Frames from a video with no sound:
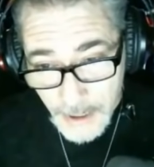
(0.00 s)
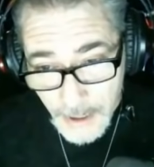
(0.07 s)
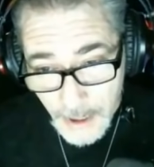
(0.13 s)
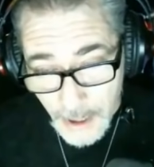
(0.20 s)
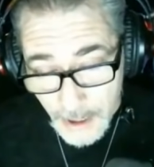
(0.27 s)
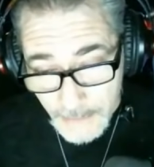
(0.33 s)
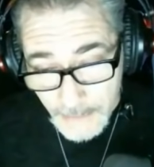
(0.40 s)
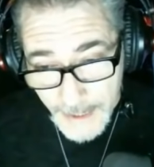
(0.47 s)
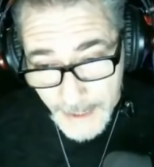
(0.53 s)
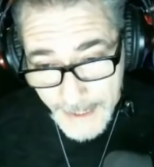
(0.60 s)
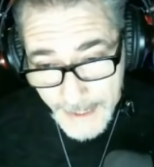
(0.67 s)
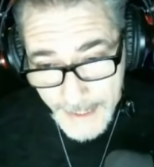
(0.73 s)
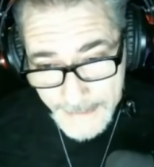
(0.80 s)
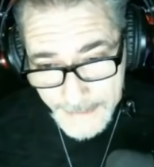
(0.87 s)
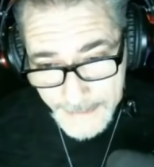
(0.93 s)
All right, I
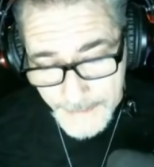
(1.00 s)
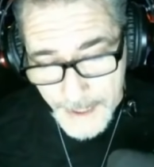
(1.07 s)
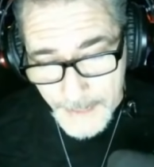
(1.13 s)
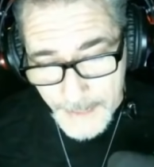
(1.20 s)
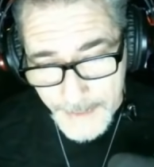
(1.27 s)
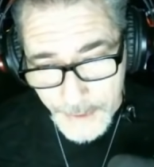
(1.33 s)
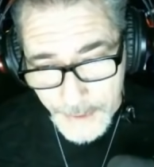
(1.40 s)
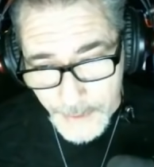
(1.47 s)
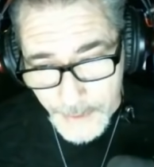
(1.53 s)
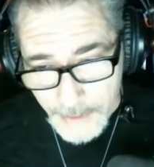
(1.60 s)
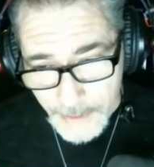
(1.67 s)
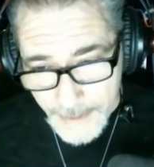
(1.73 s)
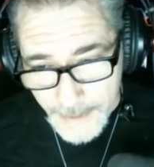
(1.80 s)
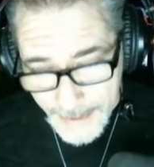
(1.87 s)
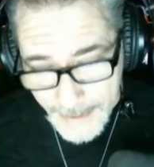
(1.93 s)
guess you better be doing all
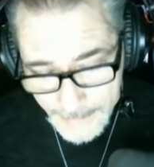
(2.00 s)
right.